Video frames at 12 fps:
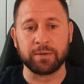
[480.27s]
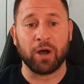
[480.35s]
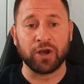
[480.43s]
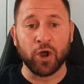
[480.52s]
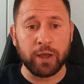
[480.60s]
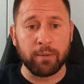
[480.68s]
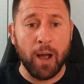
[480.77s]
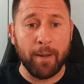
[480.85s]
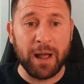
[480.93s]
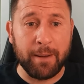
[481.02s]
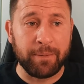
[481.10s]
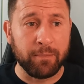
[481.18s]
He might not. He
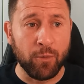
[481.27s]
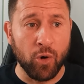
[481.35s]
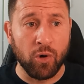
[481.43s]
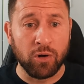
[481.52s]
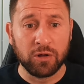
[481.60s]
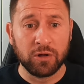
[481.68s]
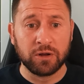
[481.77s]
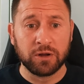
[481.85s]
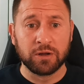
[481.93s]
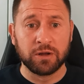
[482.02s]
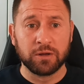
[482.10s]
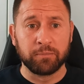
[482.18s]
might play a bit more.
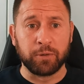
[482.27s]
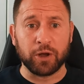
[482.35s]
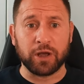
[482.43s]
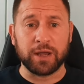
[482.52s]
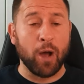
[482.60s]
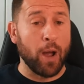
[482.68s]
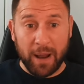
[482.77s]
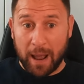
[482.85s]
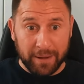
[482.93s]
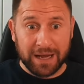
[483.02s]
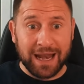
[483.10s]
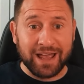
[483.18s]
But he might play
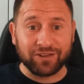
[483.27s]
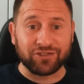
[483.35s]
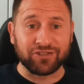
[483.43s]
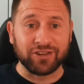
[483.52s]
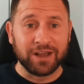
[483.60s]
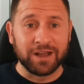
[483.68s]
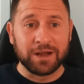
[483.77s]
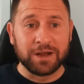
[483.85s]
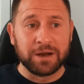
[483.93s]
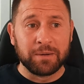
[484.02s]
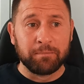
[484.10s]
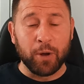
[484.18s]
a bit less.
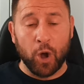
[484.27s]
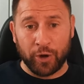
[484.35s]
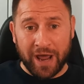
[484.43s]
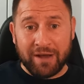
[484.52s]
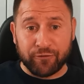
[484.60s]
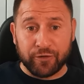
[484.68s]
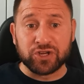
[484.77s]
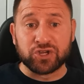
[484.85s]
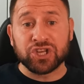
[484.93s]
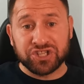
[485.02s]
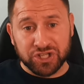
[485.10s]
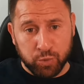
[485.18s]
But on
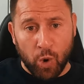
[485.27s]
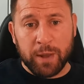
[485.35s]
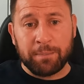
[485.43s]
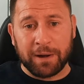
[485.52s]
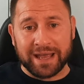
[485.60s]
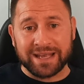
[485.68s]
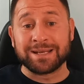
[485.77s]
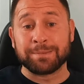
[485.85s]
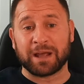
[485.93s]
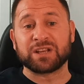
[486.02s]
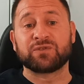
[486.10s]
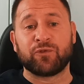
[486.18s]
average, this is what he plays. He
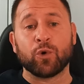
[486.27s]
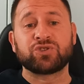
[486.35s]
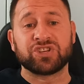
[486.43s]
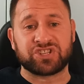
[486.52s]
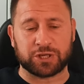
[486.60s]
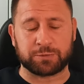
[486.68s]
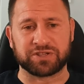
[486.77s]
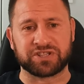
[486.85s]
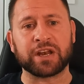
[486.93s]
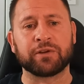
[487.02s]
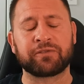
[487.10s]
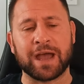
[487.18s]
plays
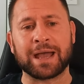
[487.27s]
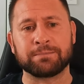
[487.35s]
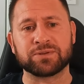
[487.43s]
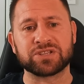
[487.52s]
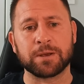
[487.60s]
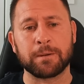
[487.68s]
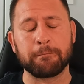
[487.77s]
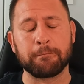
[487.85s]
46% of games.